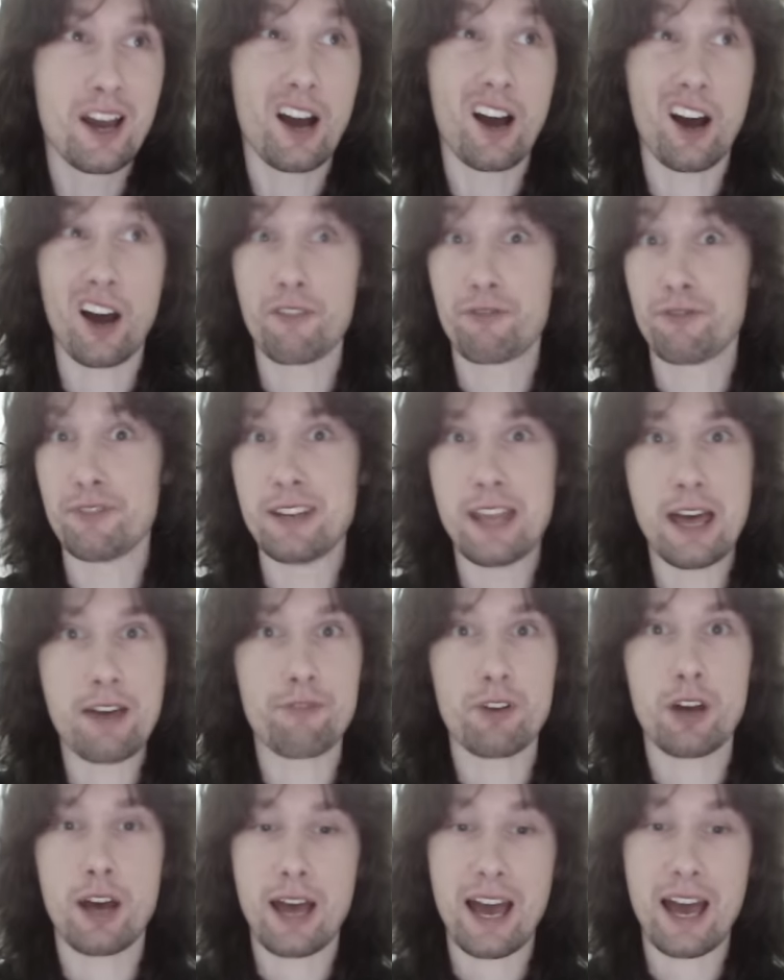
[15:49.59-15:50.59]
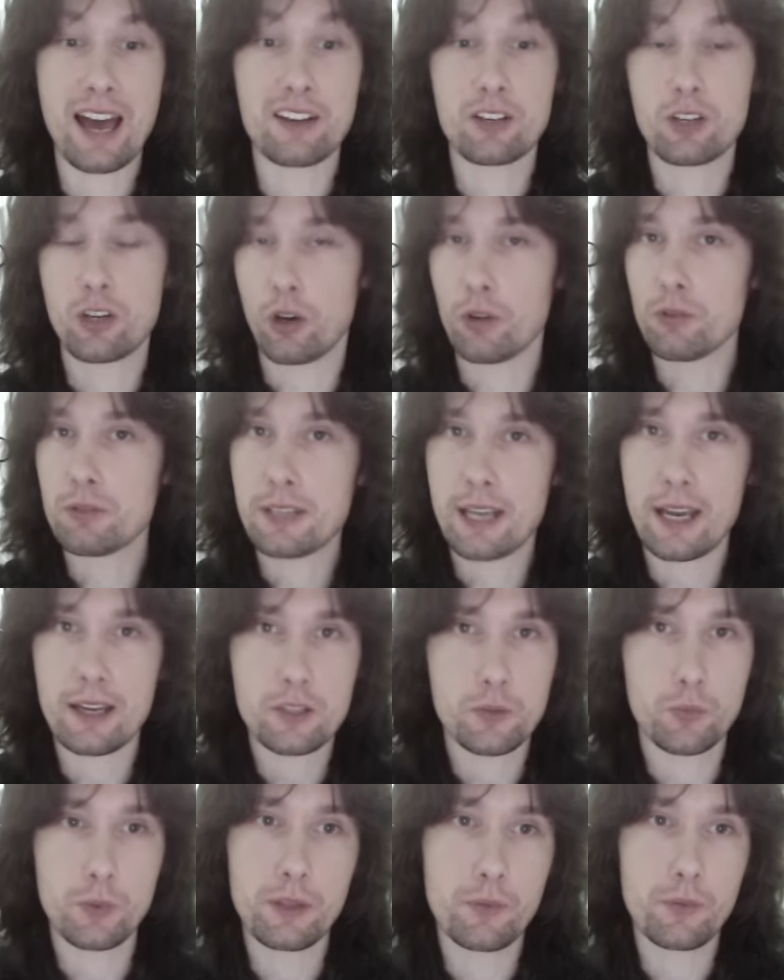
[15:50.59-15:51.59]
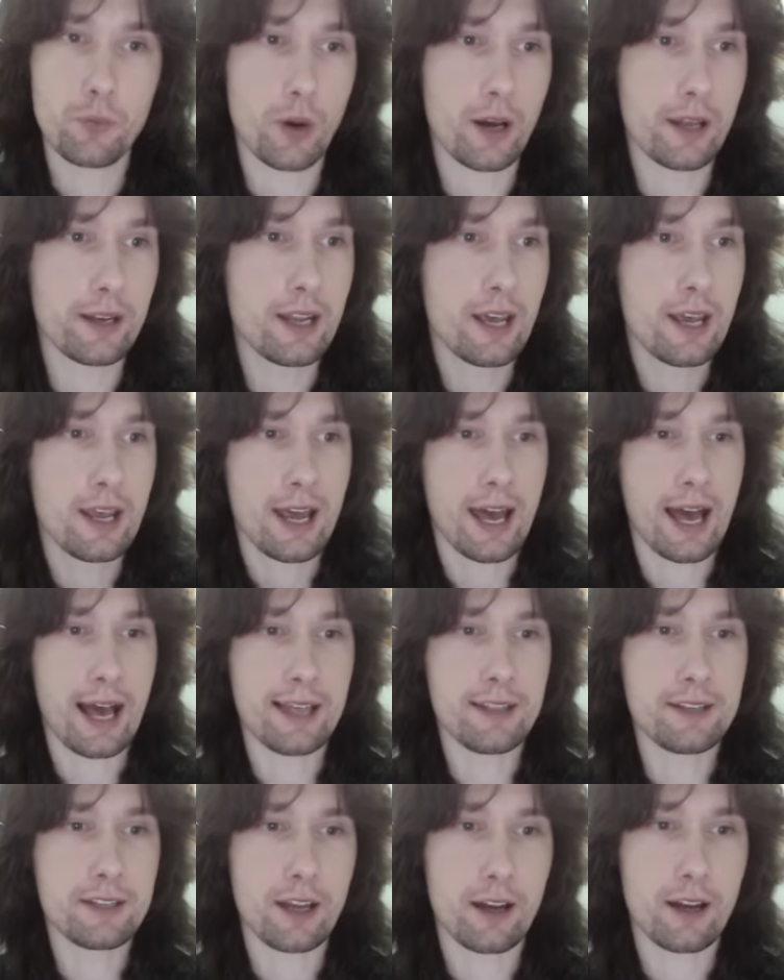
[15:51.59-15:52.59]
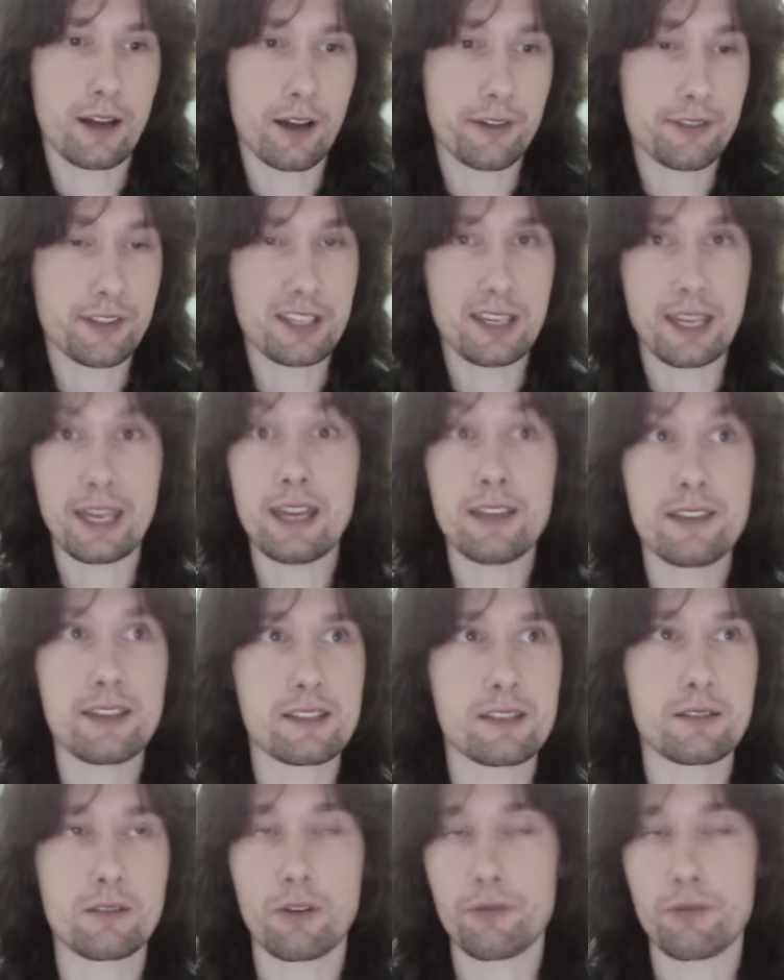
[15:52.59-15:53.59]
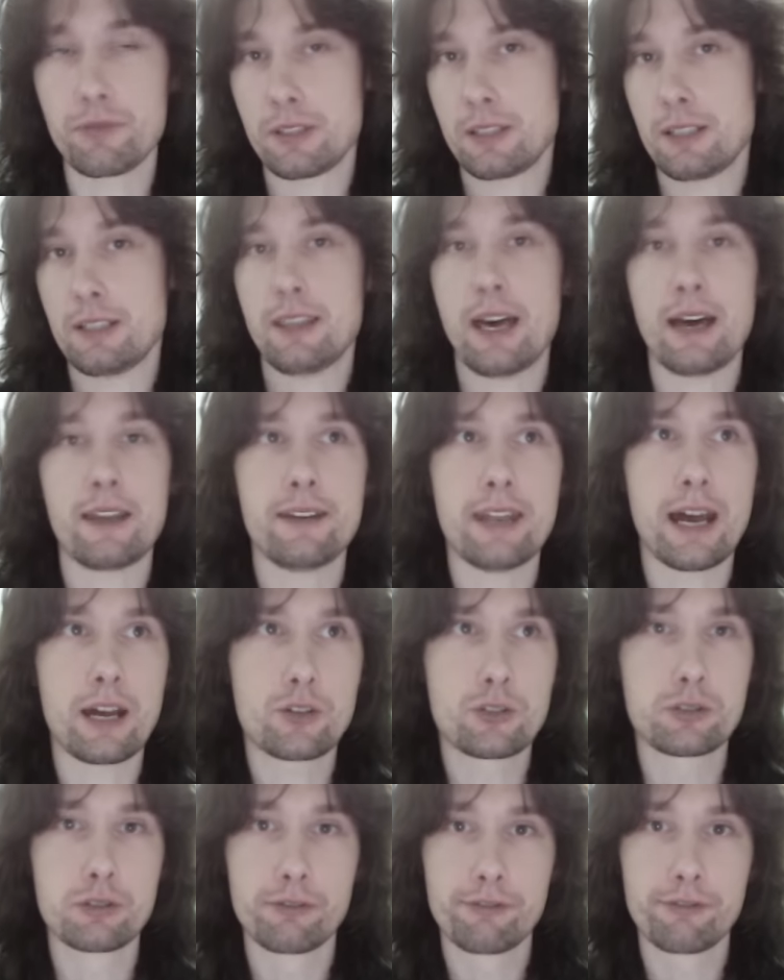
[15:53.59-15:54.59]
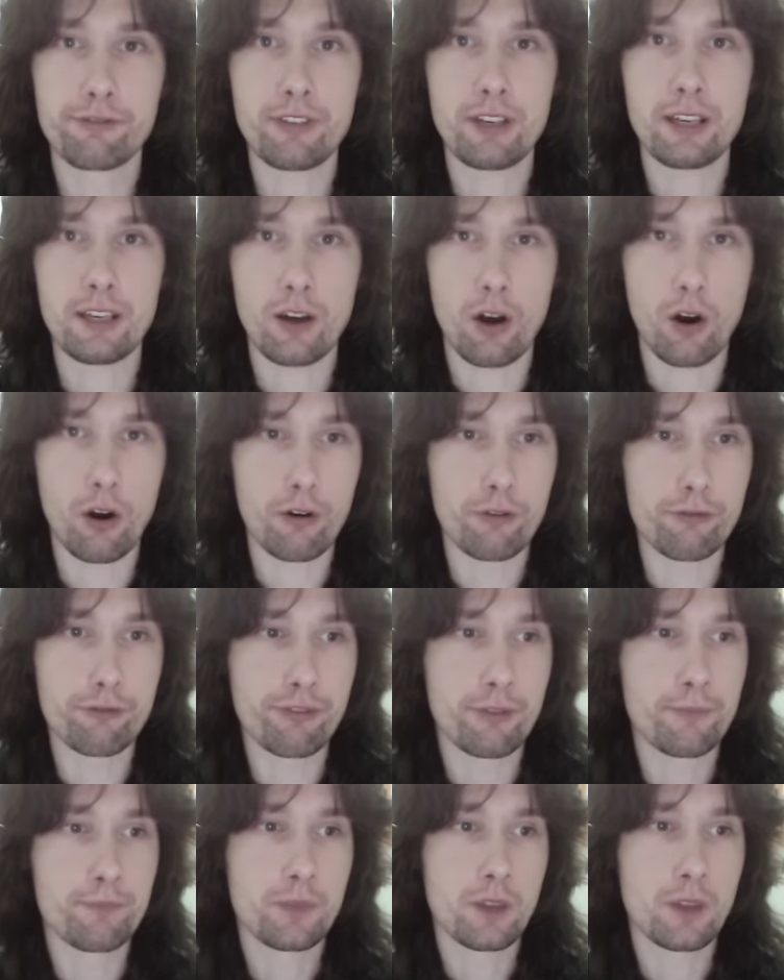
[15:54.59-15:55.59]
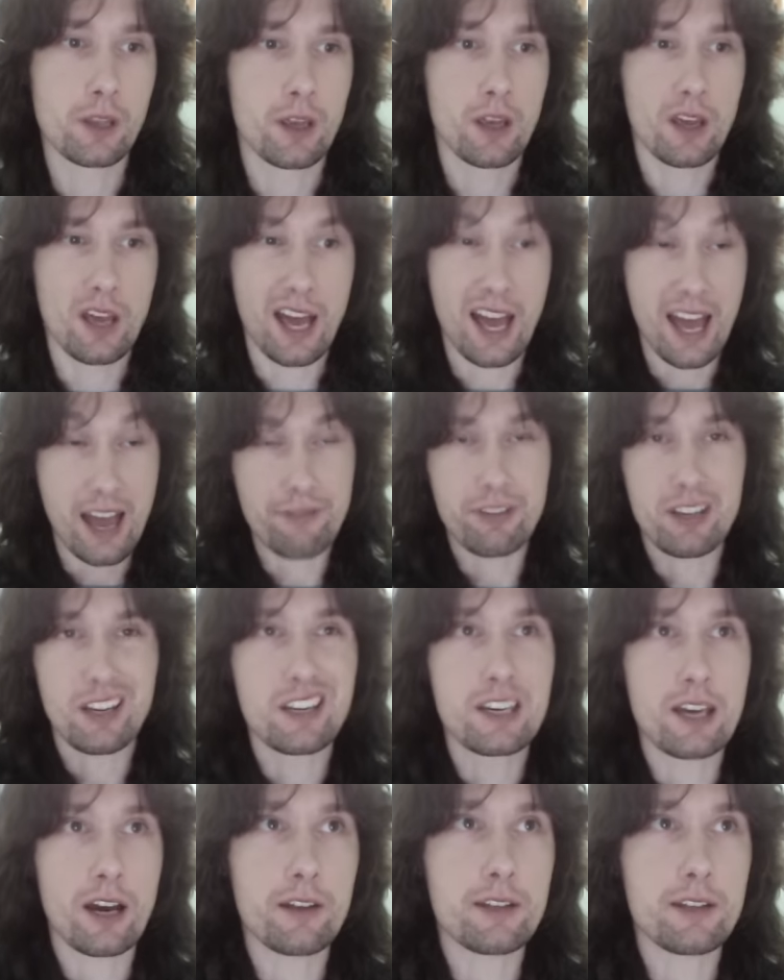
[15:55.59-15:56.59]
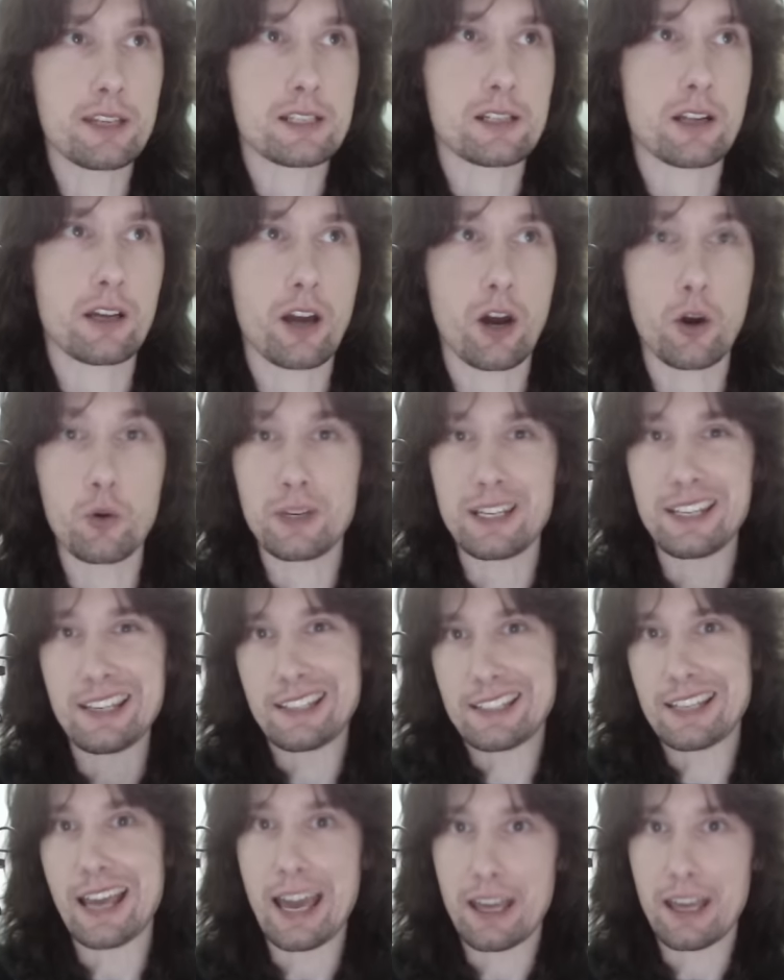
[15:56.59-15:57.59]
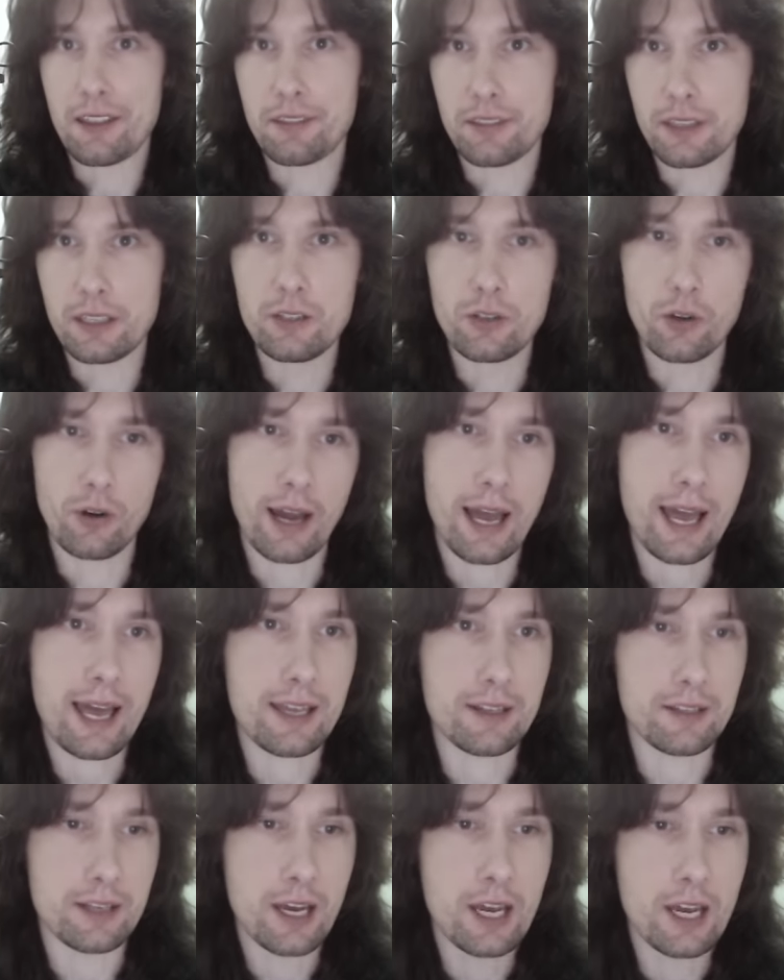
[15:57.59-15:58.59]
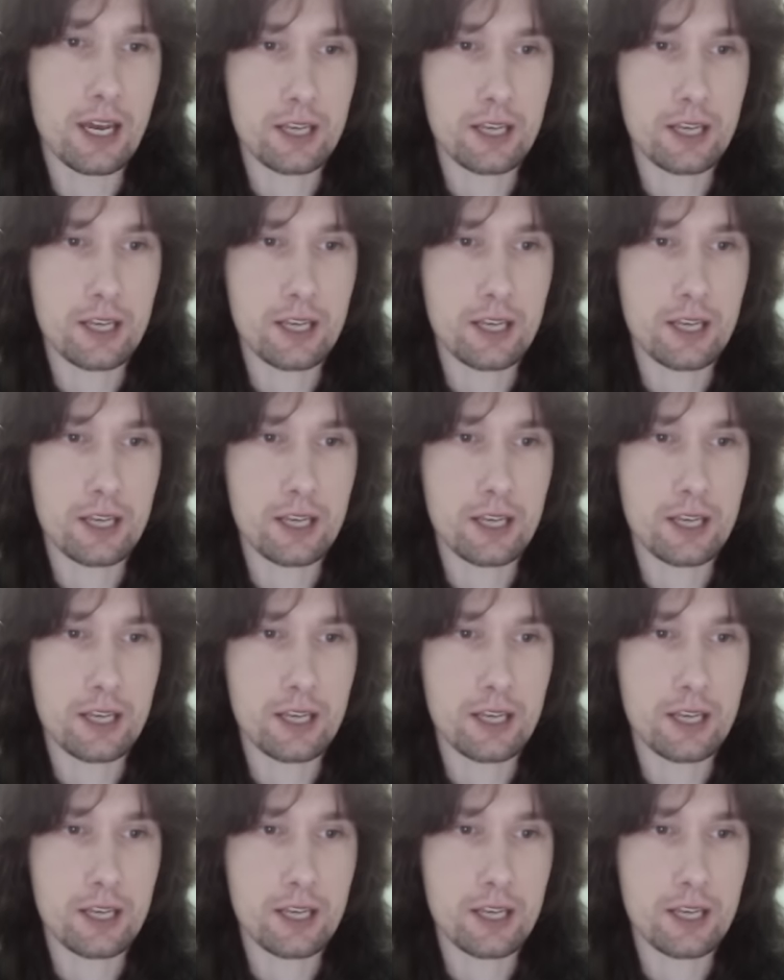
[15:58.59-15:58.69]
I've never had contact with one. And I think here there's obviously that natural fear of having a gun is like holding death in your hand.